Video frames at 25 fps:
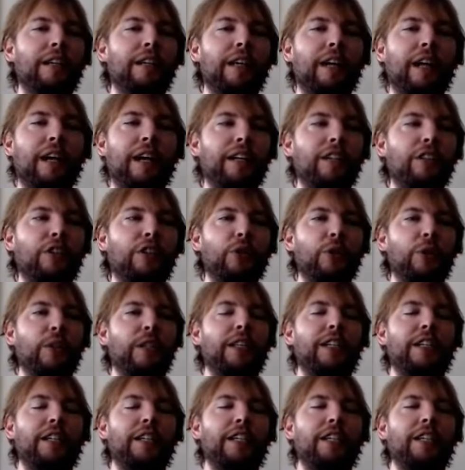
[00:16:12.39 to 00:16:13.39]
to
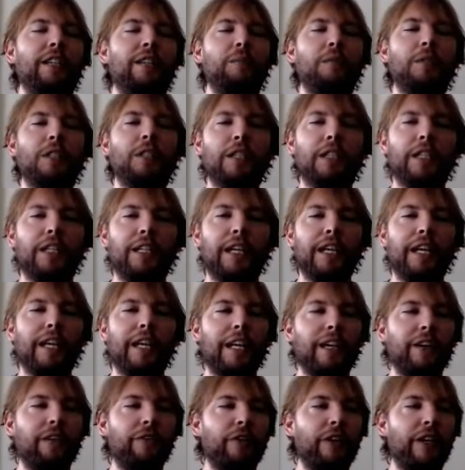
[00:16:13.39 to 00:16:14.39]
Ethereum
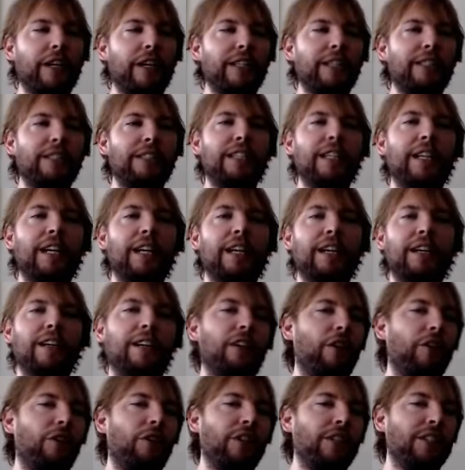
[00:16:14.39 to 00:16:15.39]
if SIA
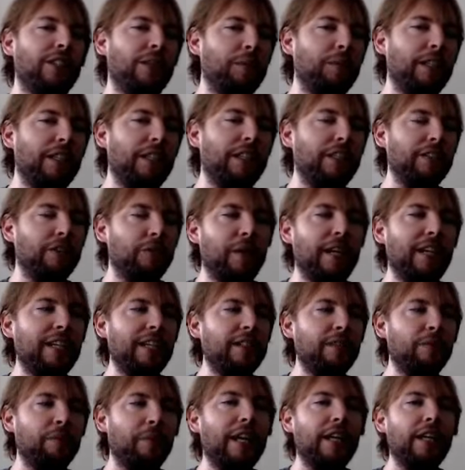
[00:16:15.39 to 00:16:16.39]
or something else
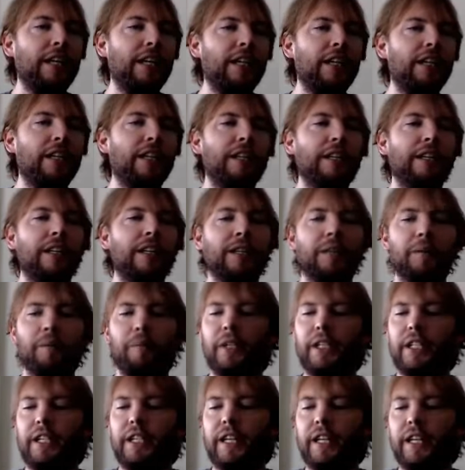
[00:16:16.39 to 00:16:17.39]
pays better,
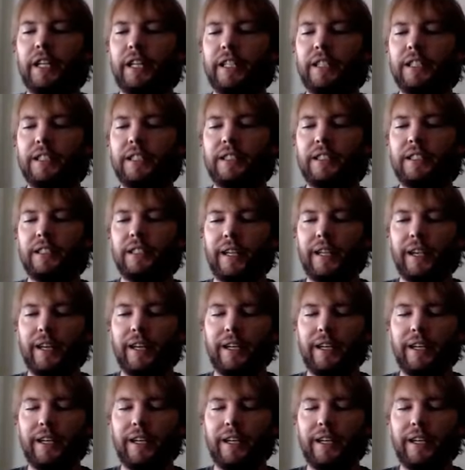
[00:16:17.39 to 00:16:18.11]
because